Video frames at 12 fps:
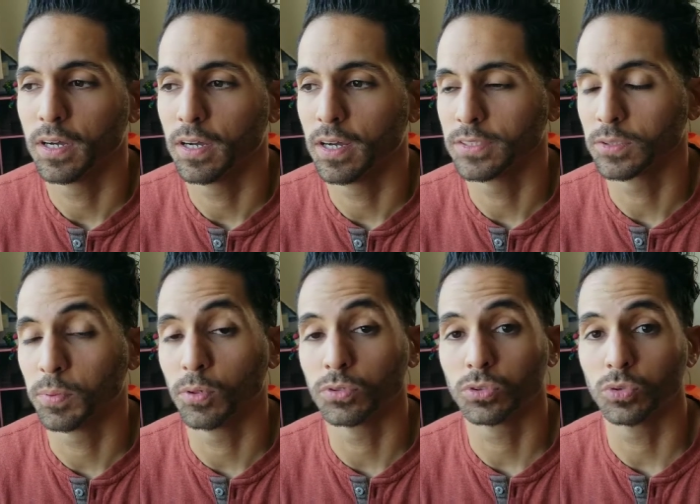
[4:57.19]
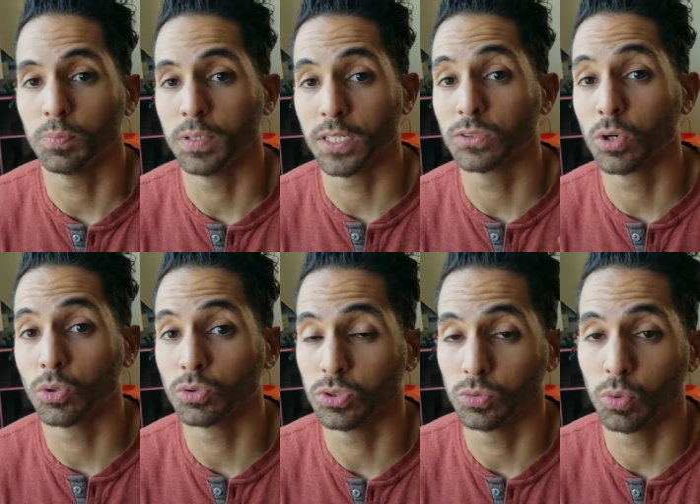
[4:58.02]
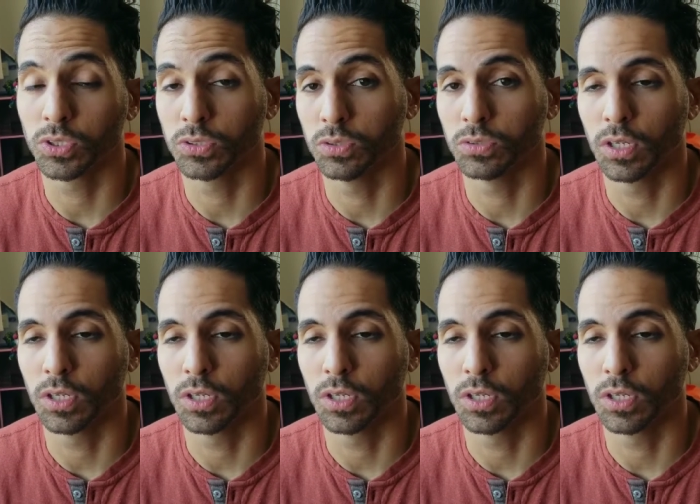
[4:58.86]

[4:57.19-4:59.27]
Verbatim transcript: as opposed to being told what to do.